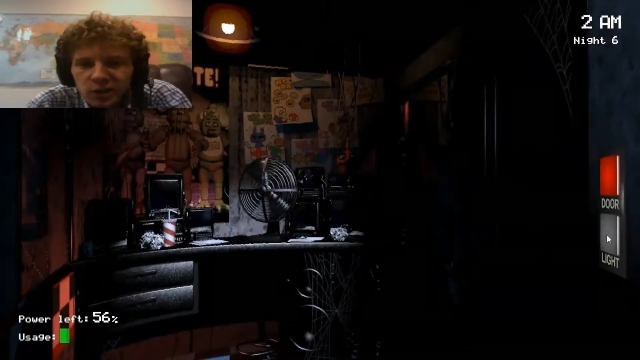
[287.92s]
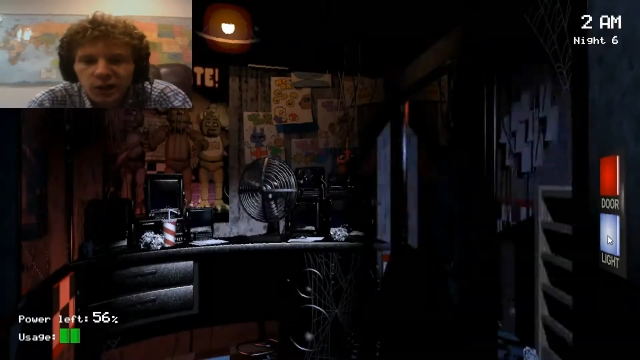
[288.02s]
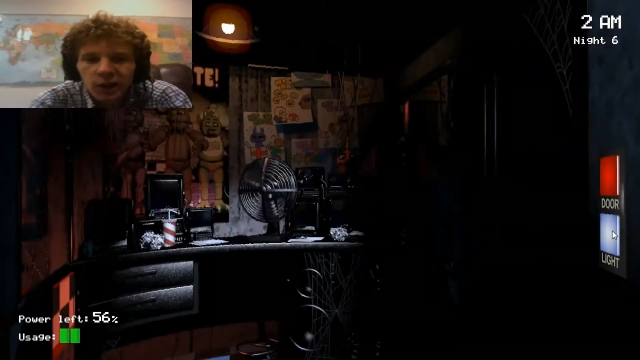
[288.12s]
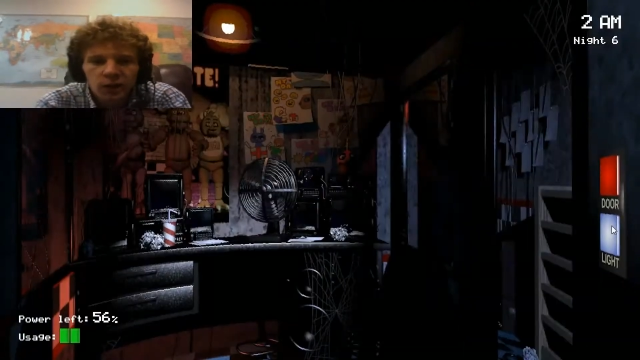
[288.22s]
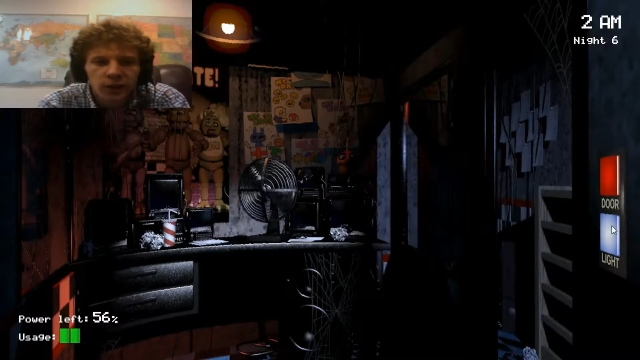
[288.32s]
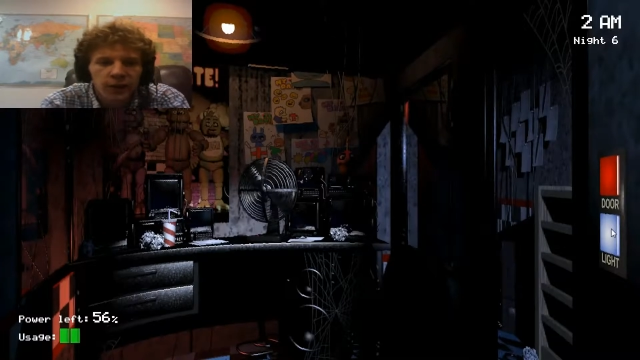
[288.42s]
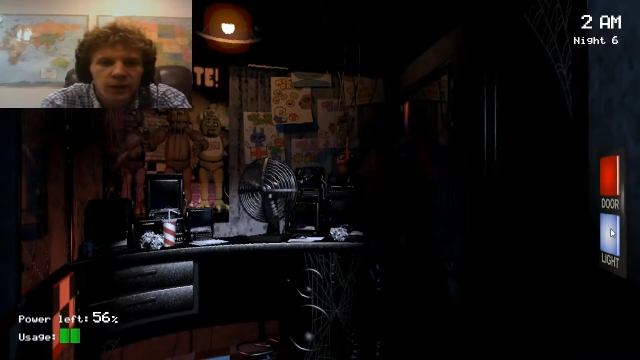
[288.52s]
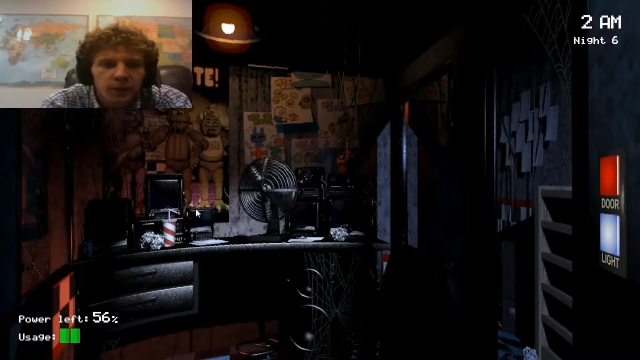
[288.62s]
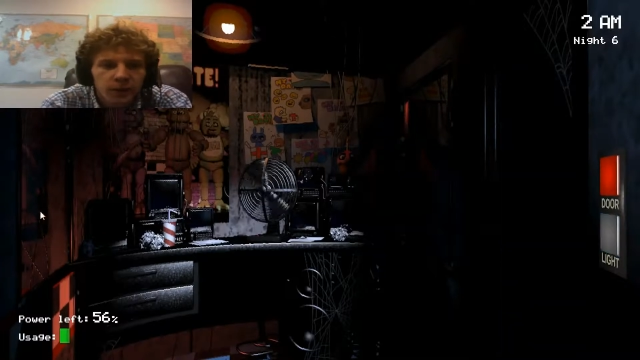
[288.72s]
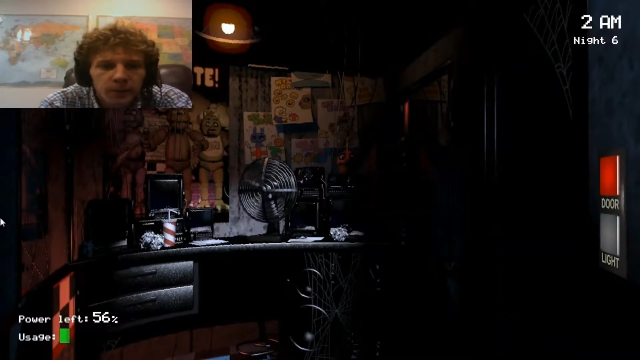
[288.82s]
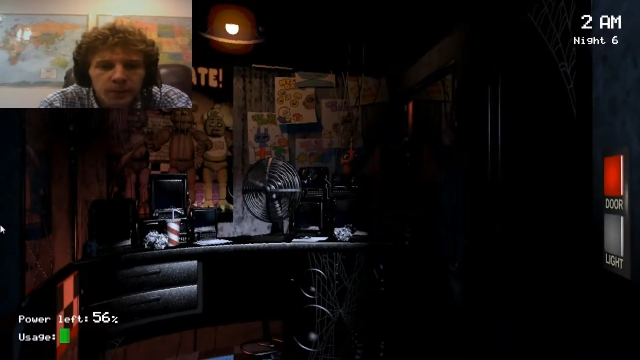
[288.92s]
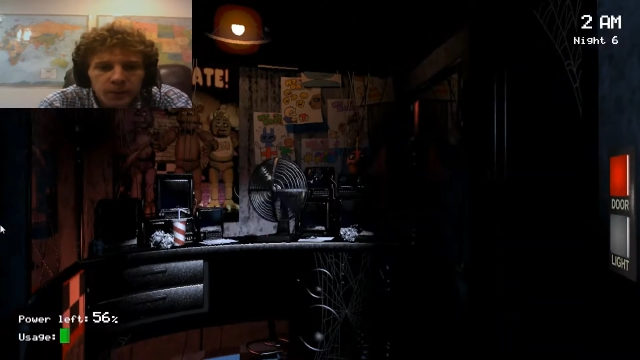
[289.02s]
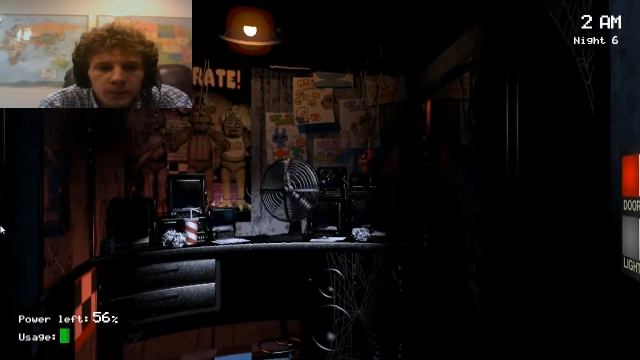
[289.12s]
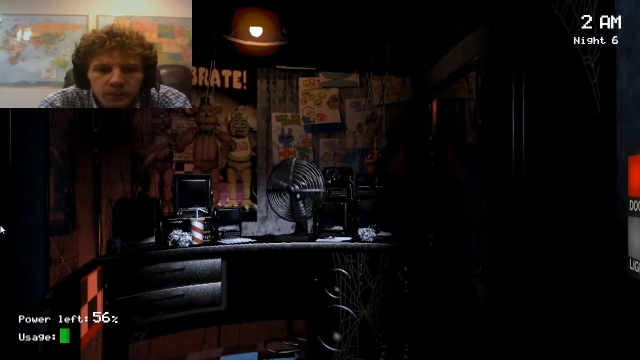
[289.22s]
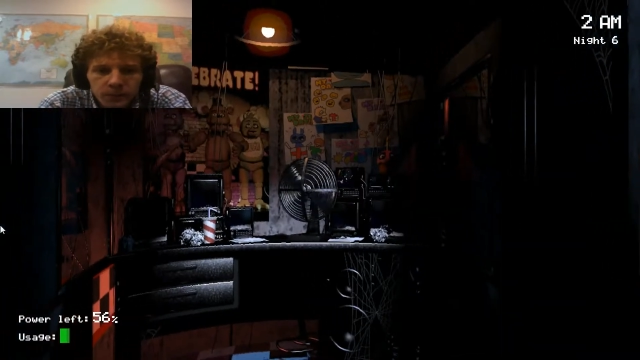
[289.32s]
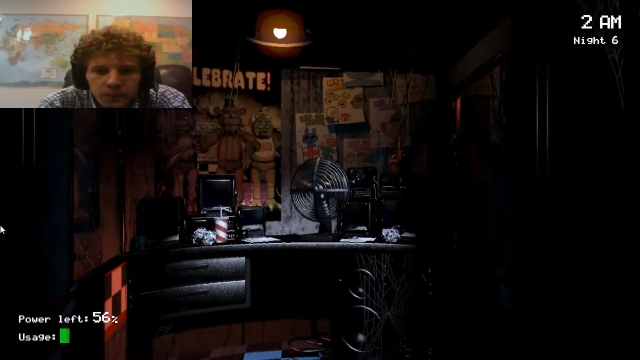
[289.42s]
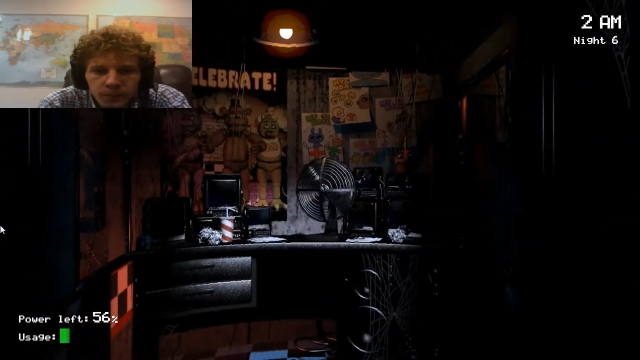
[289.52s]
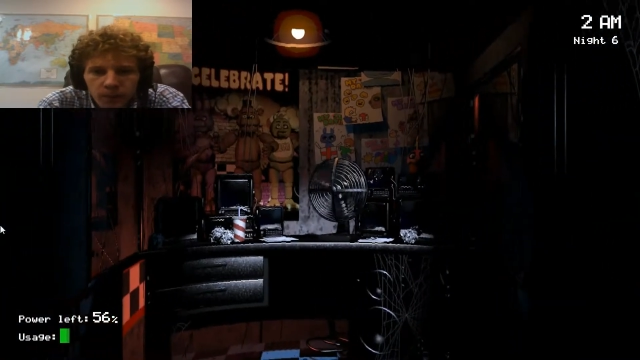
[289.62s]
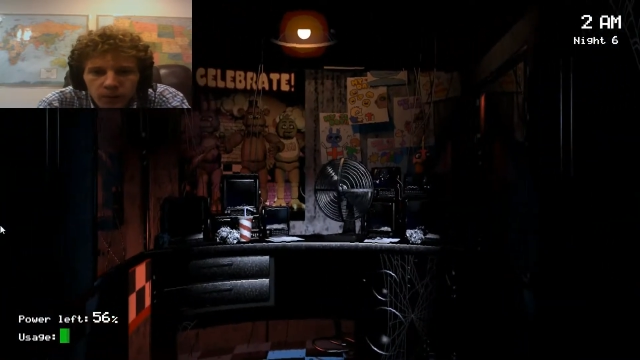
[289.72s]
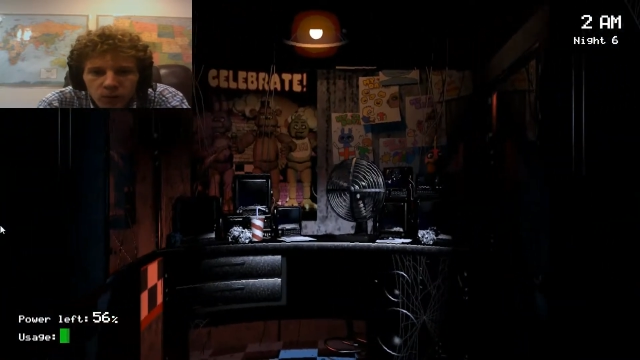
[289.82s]
disconnect like
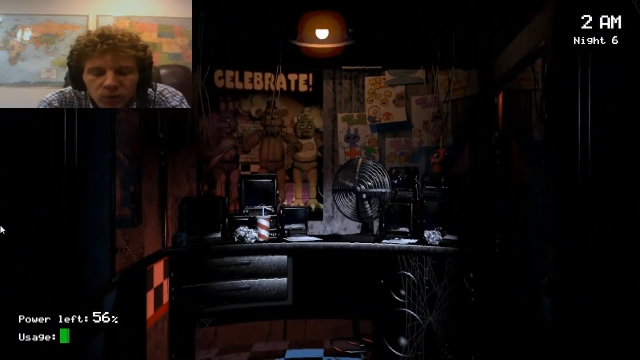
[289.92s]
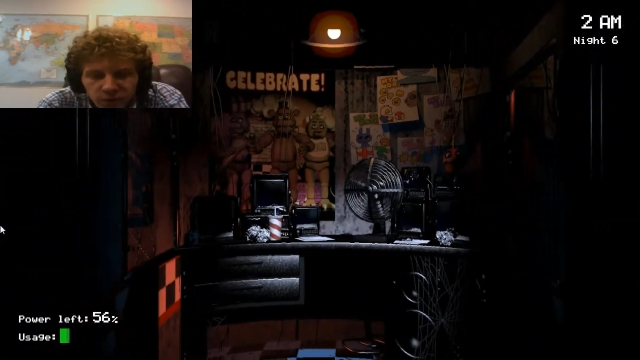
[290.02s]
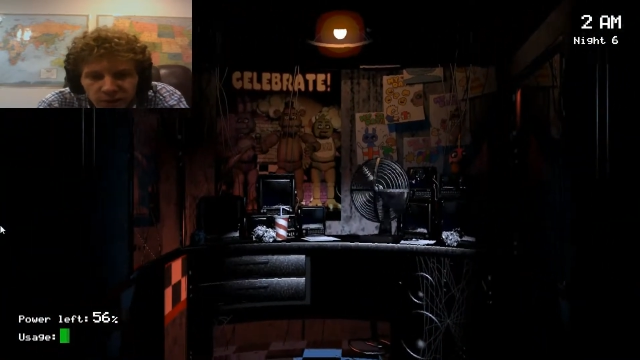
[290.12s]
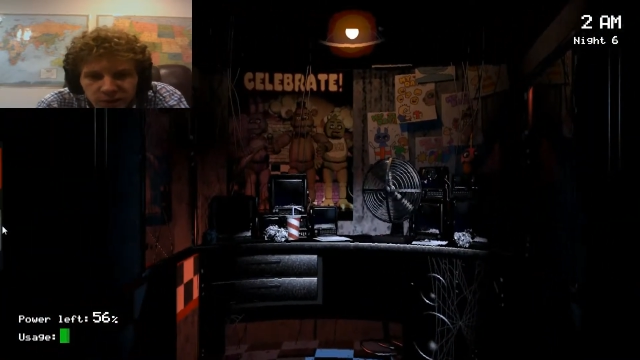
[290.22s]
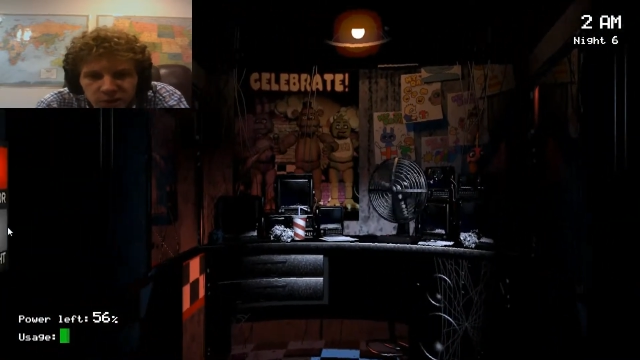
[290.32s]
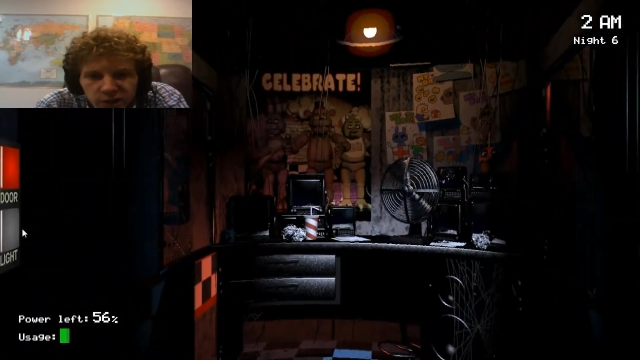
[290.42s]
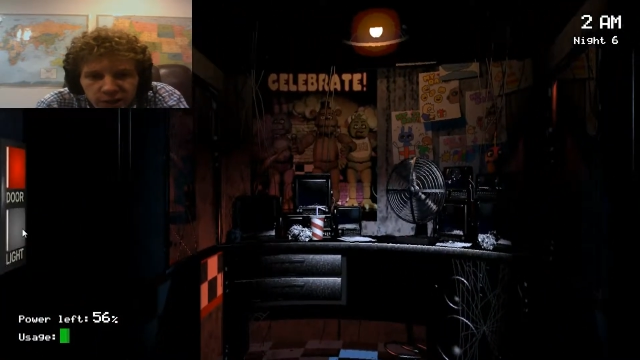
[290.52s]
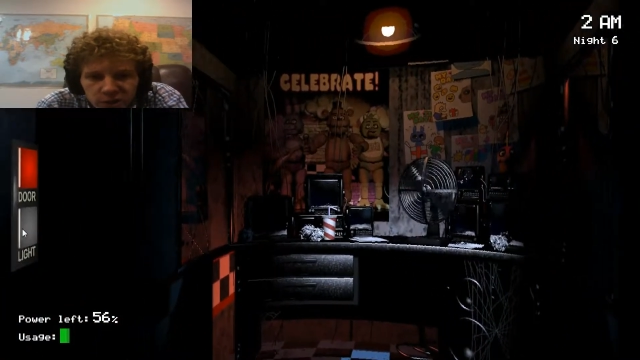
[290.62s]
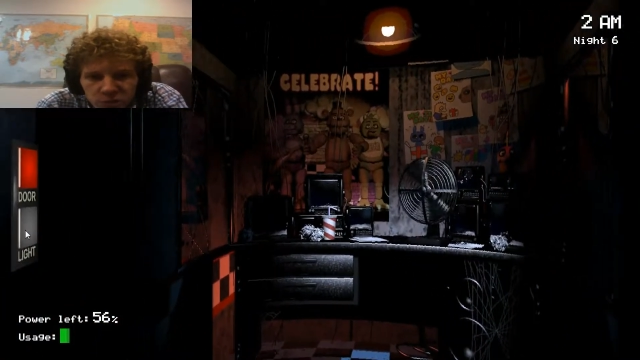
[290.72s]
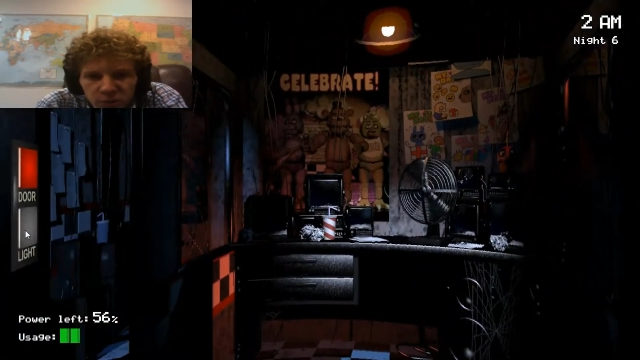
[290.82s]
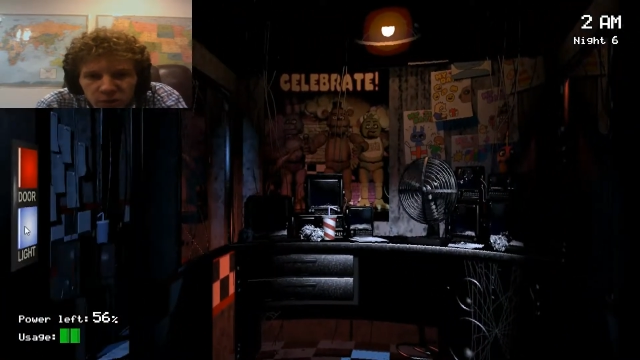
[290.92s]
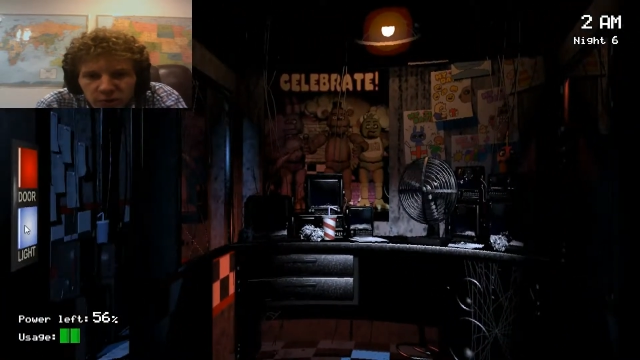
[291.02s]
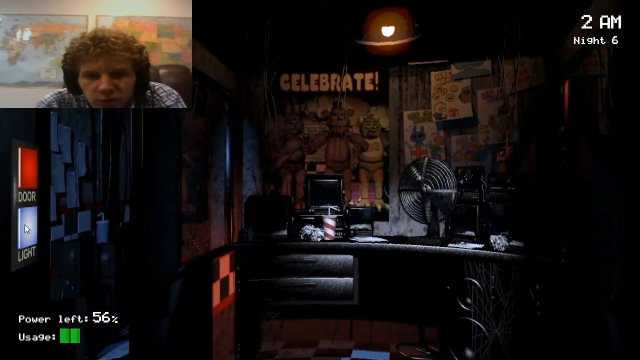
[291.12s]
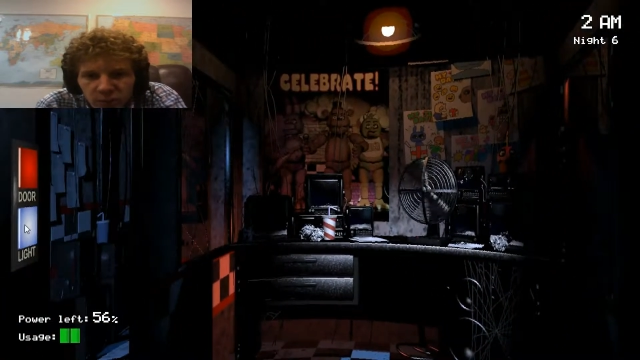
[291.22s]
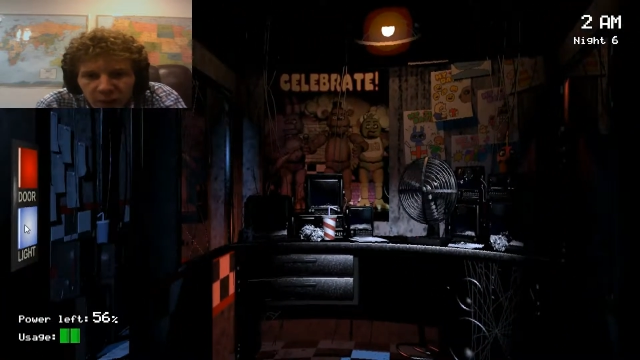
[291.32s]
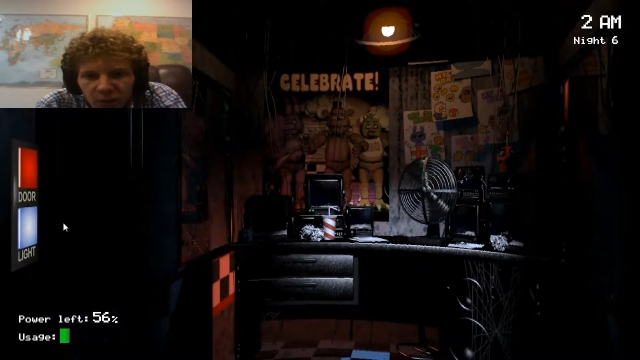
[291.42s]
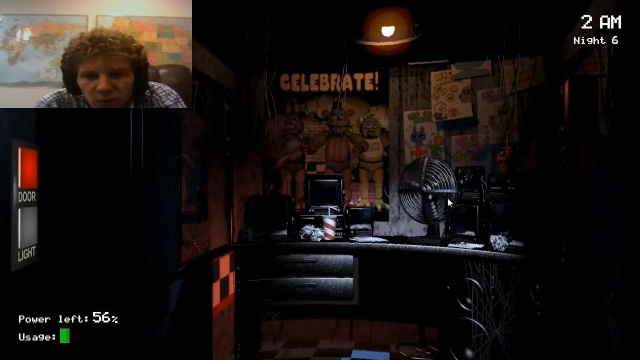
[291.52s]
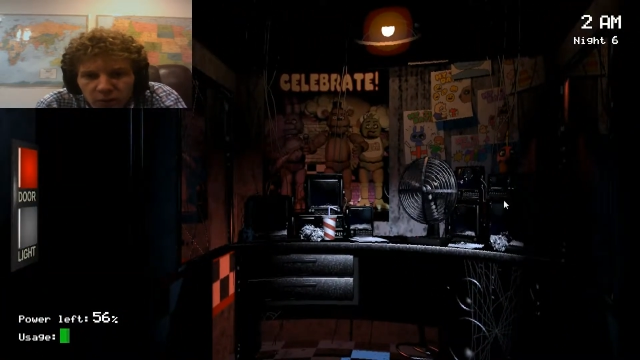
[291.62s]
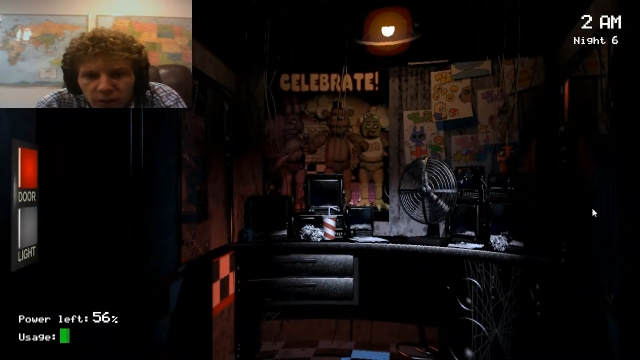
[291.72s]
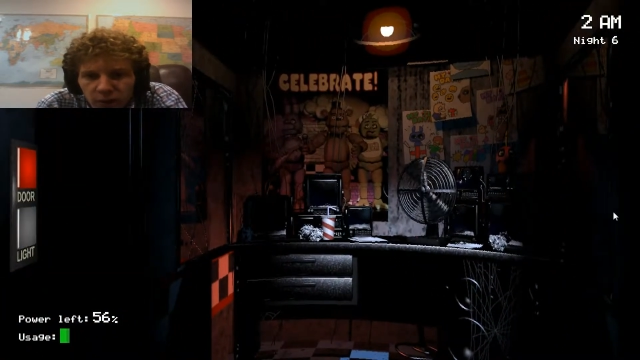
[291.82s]
who the fuck disconnects his building from the
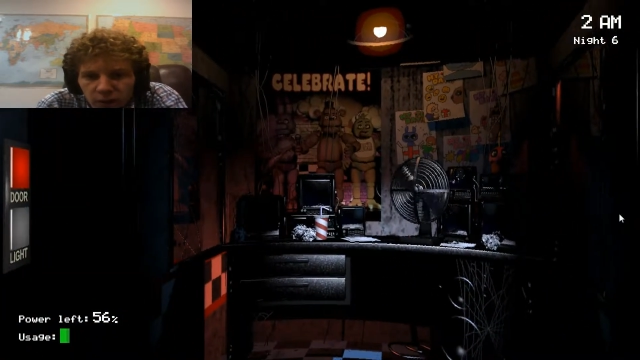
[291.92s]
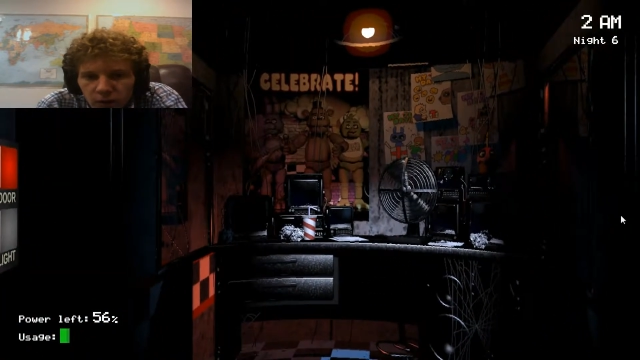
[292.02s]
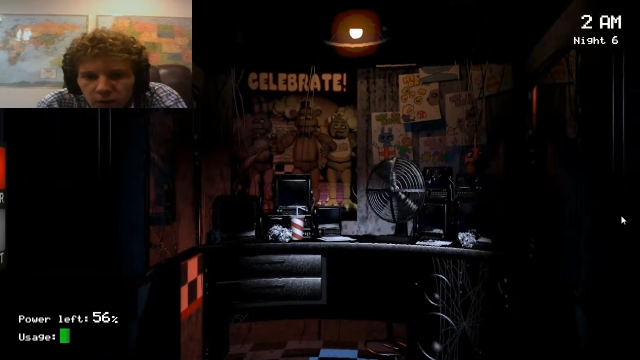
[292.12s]
power grid?